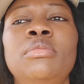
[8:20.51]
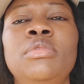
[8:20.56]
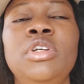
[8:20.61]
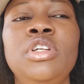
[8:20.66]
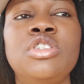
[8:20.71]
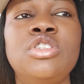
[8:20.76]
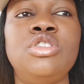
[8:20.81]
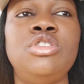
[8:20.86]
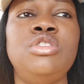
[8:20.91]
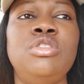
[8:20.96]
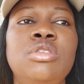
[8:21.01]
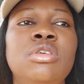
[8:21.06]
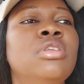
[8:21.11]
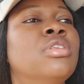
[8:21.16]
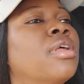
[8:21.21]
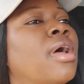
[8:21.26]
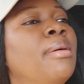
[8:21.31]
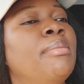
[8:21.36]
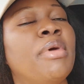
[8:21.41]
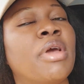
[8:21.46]

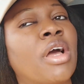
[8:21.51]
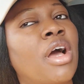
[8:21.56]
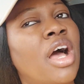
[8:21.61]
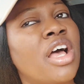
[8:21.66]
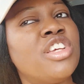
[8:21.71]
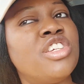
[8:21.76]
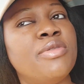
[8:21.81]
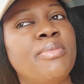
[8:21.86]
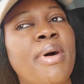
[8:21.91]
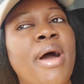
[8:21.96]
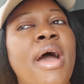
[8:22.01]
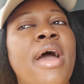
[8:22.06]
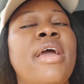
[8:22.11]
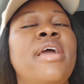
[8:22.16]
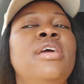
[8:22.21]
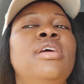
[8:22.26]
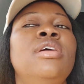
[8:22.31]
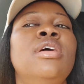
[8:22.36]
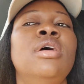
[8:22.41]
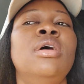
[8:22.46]
It can be cash
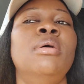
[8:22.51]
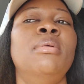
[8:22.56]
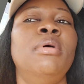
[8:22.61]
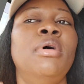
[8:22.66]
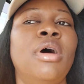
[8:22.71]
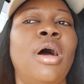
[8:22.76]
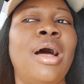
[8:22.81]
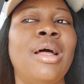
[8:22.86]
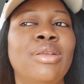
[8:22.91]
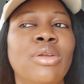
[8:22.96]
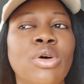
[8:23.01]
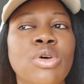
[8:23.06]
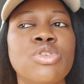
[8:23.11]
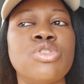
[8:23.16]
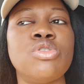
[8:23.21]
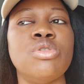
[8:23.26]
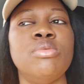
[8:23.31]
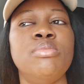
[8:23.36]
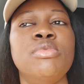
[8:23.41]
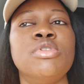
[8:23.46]
buy, and
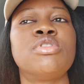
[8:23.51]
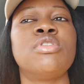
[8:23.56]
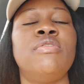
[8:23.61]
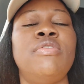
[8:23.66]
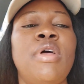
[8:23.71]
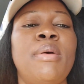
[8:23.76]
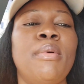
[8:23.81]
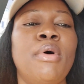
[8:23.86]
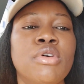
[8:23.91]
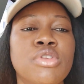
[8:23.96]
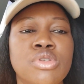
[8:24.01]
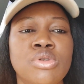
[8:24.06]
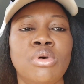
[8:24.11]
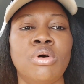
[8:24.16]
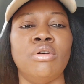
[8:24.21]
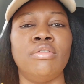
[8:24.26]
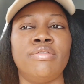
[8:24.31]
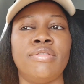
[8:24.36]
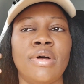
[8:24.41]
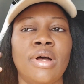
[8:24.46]
also most of them also
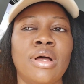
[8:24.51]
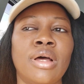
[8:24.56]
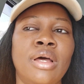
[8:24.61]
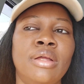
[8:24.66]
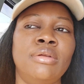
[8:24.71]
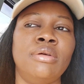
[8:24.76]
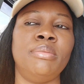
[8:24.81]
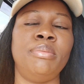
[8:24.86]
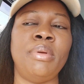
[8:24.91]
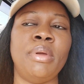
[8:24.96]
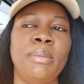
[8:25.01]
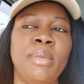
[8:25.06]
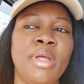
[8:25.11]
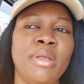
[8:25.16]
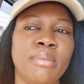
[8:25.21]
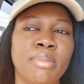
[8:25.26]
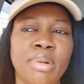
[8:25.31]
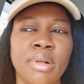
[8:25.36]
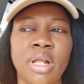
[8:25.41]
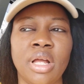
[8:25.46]
offer kind of
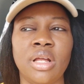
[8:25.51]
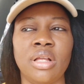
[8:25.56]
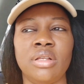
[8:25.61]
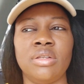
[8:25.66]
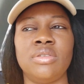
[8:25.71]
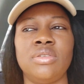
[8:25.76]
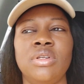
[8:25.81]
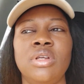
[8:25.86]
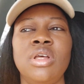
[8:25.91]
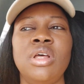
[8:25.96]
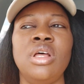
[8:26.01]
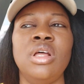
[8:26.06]
payment plans.